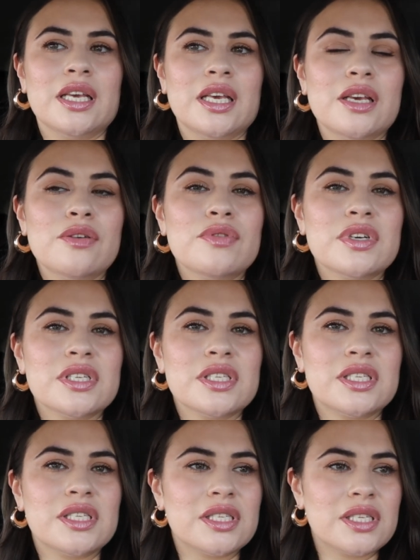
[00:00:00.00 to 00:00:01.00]
it
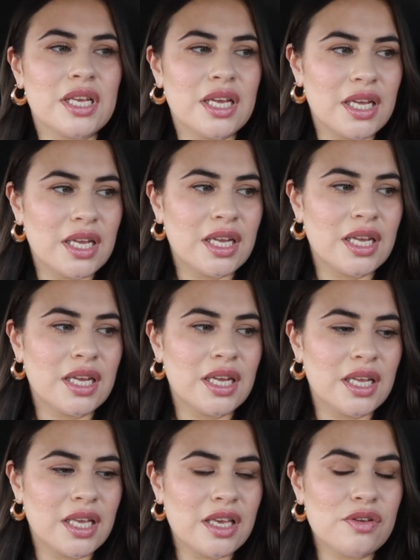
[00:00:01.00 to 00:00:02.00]
was
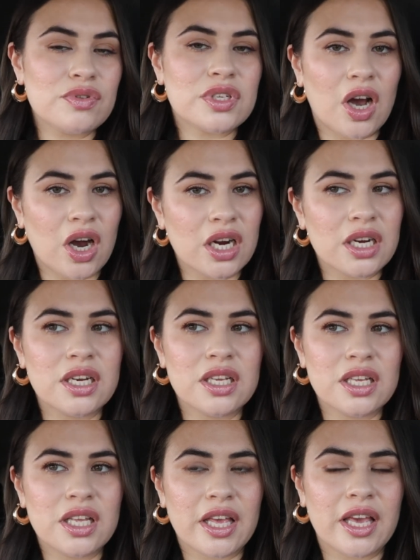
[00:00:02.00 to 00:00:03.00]
it was hard
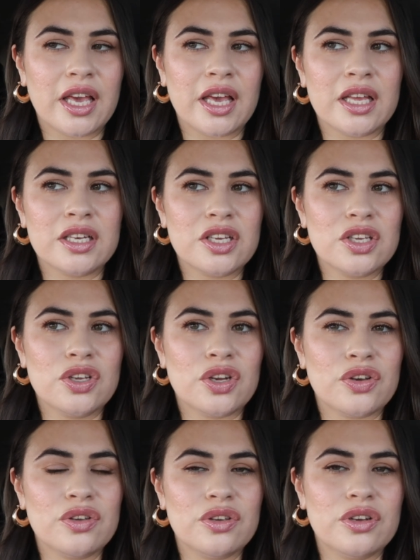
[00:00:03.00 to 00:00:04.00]
and you
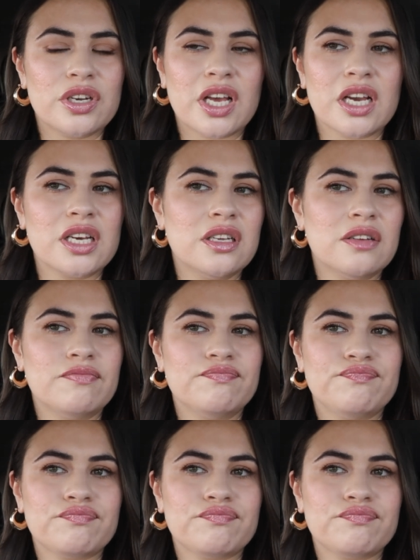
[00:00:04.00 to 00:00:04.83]
know you're not gonna